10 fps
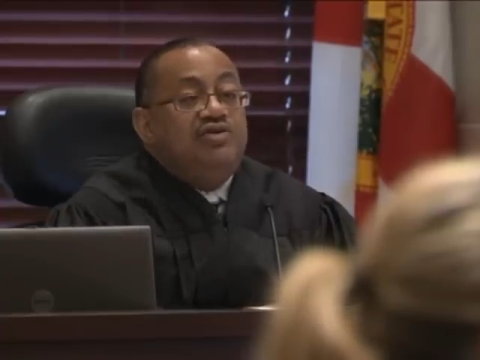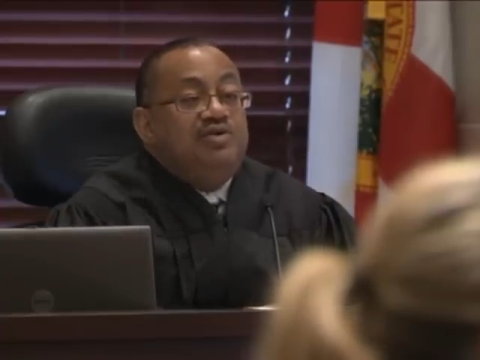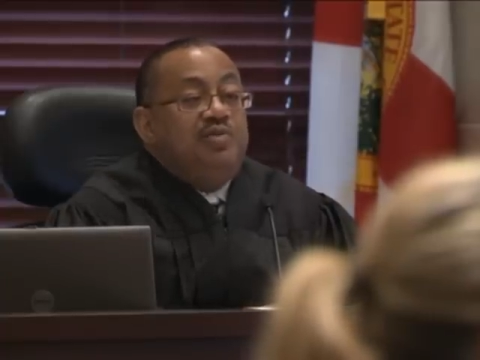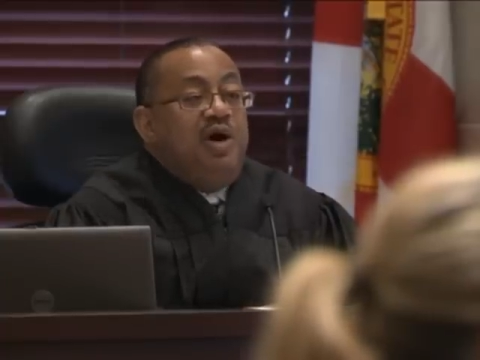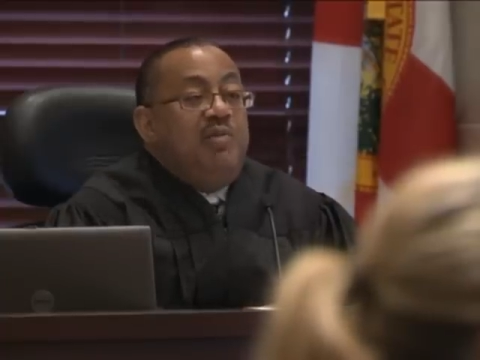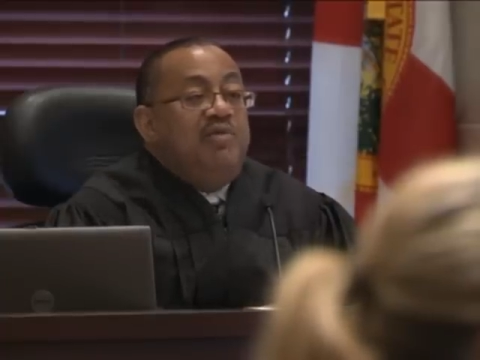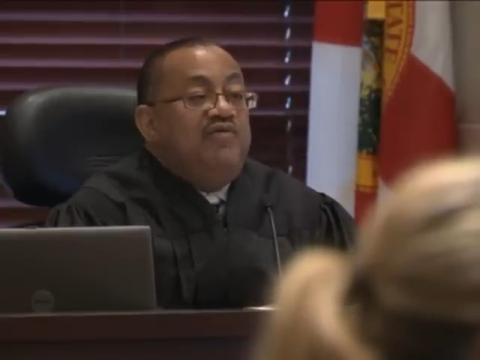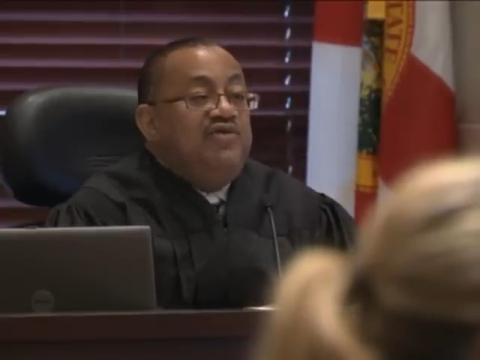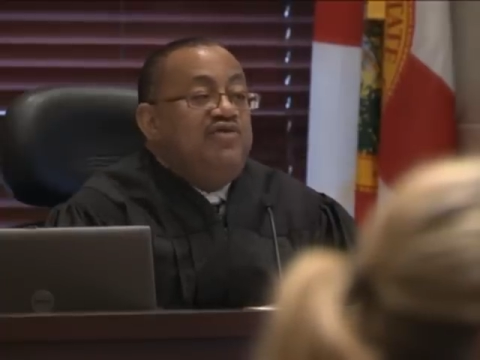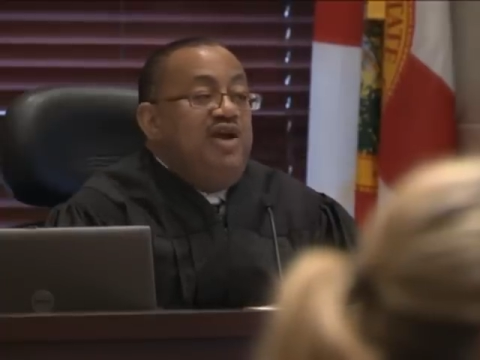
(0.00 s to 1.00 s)
Department
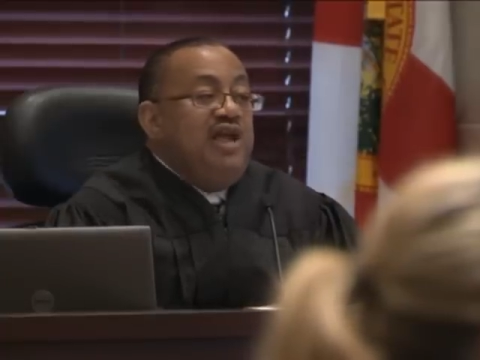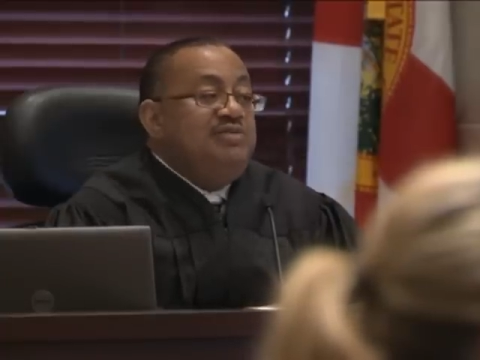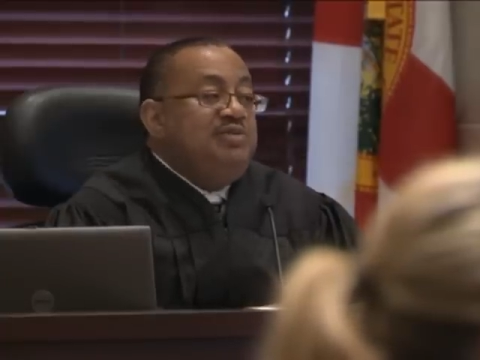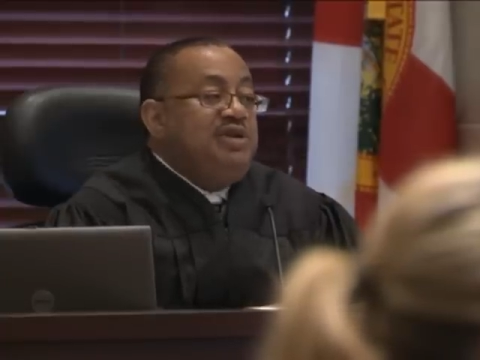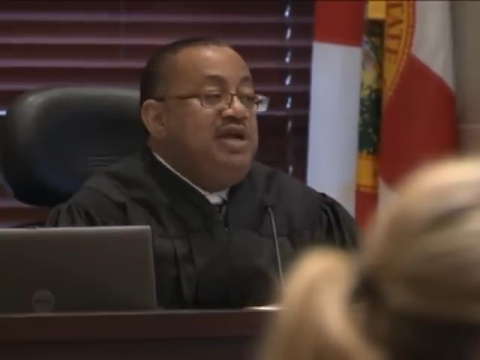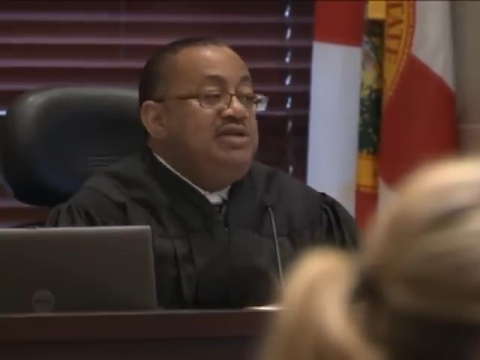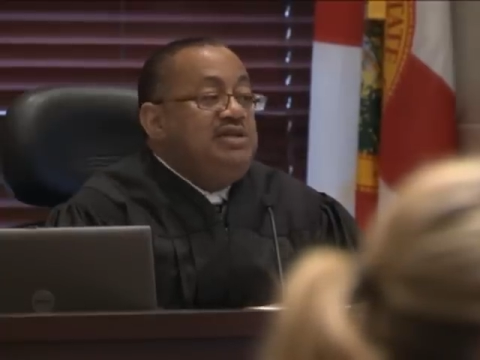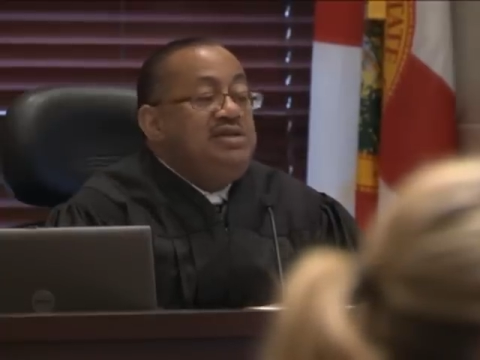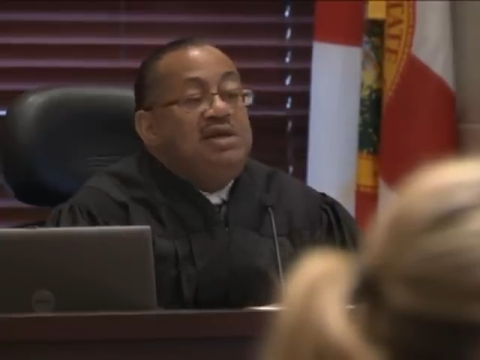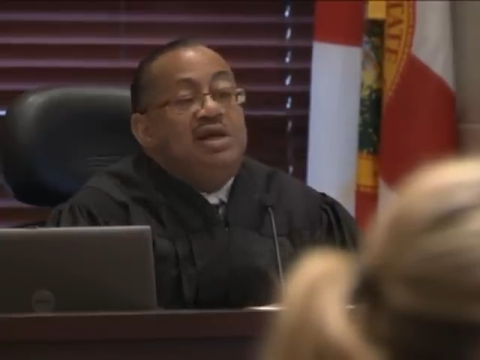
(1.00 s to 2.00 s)
for
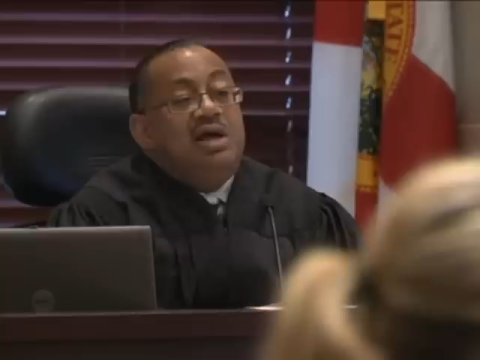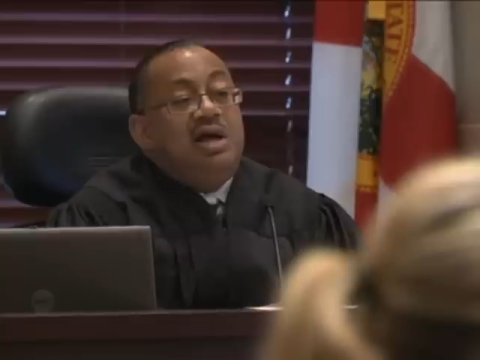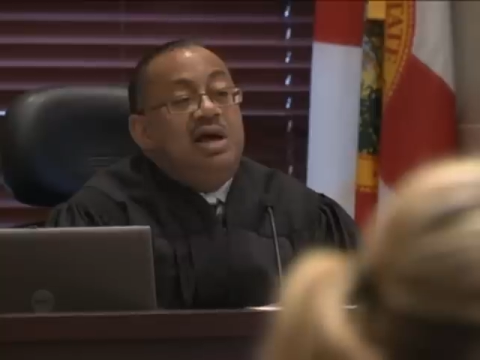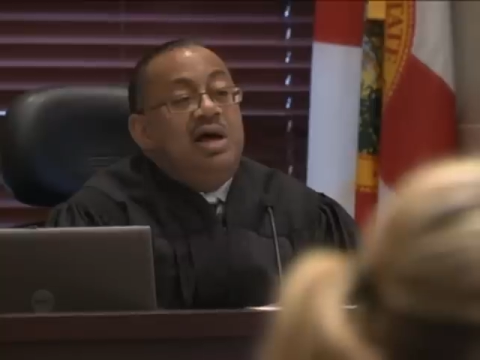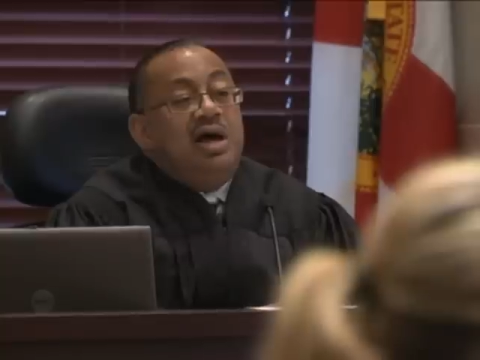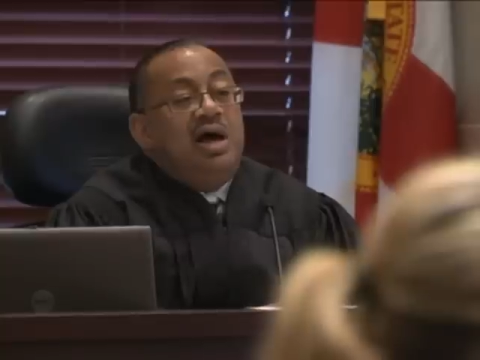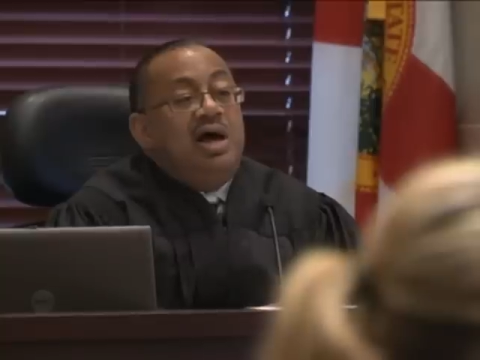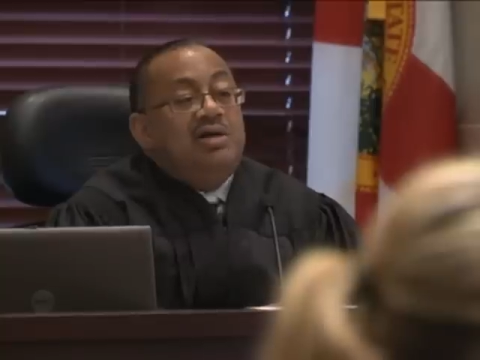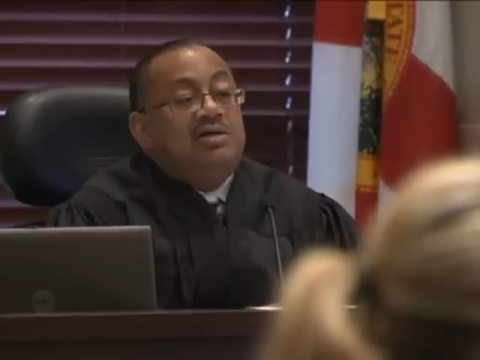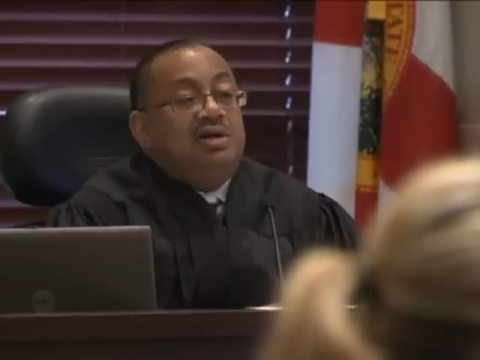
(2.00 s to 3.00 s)
transportation
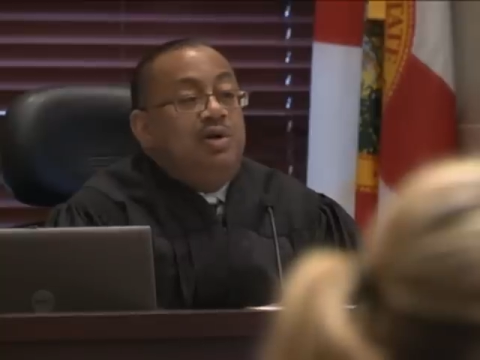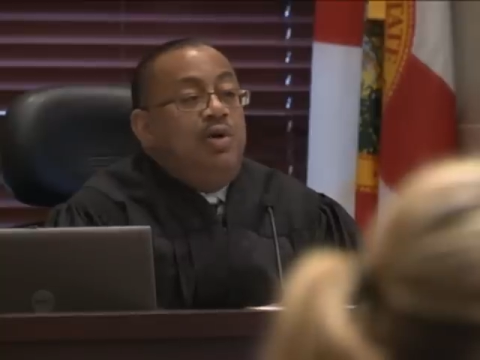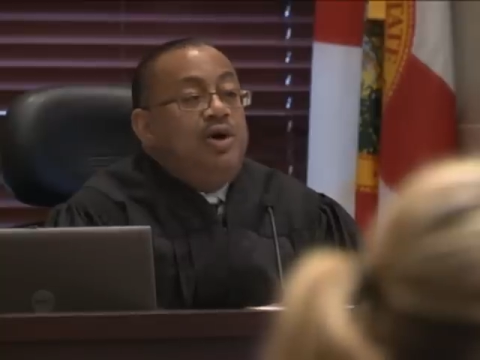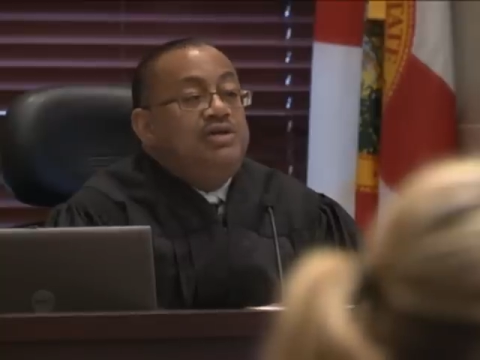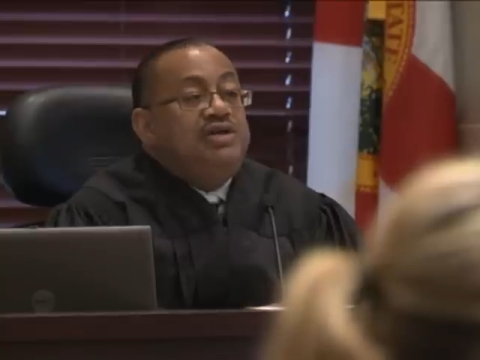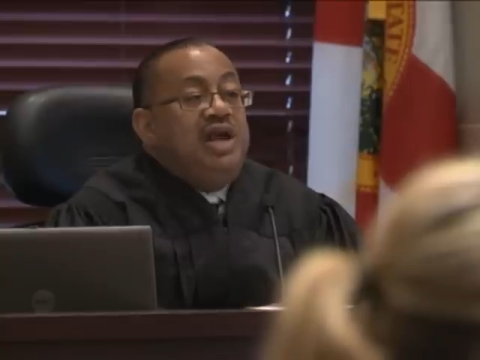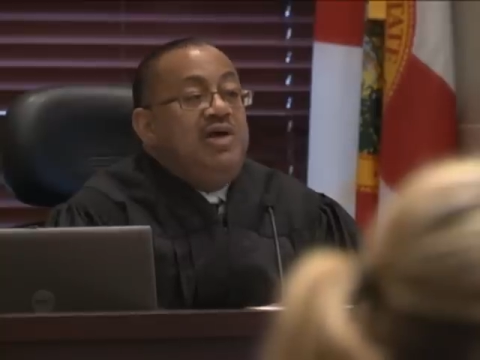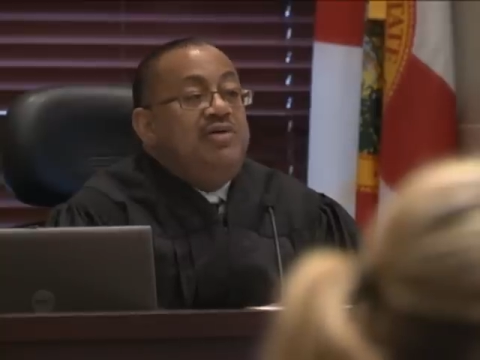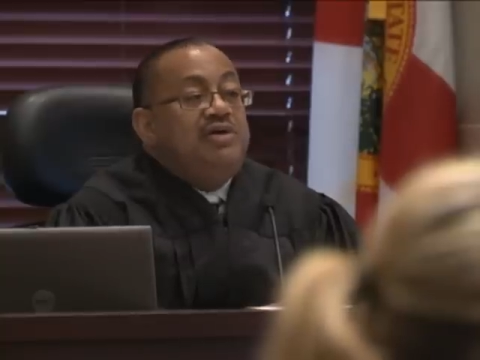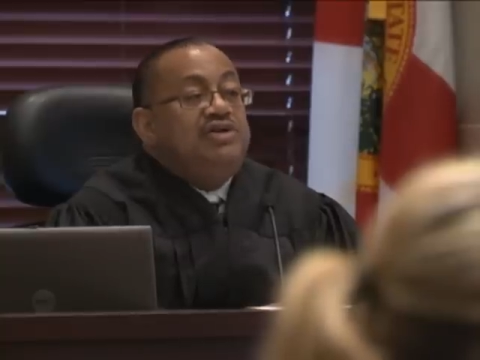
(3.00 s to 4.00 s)
to the Orange
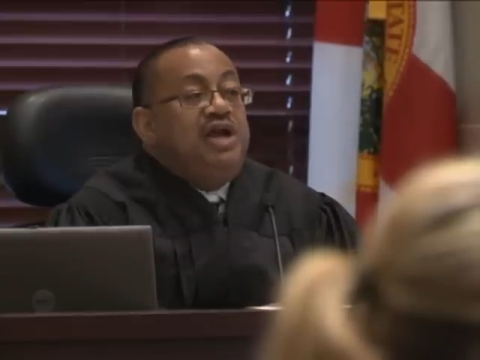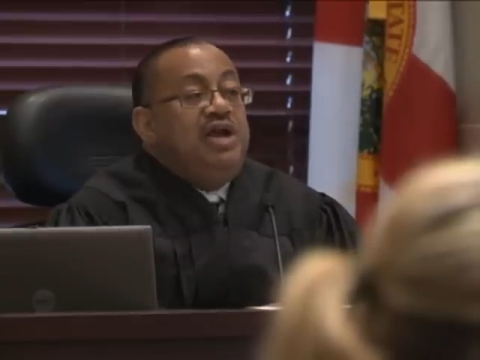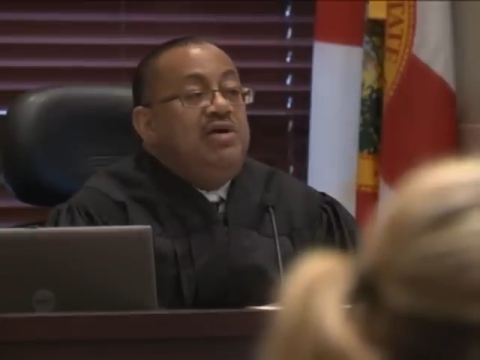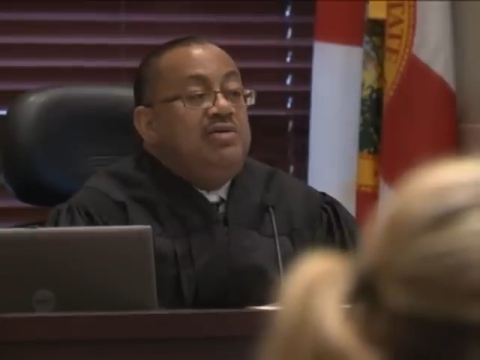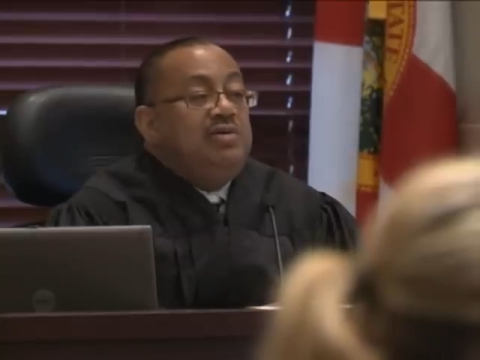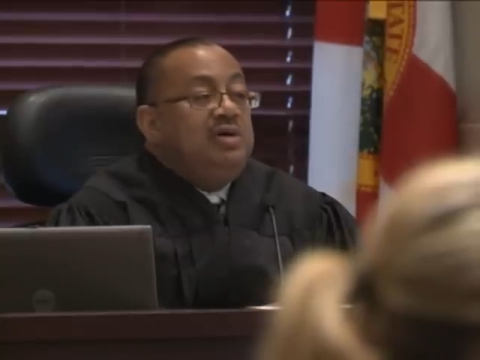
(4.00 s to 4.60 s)
County Jail.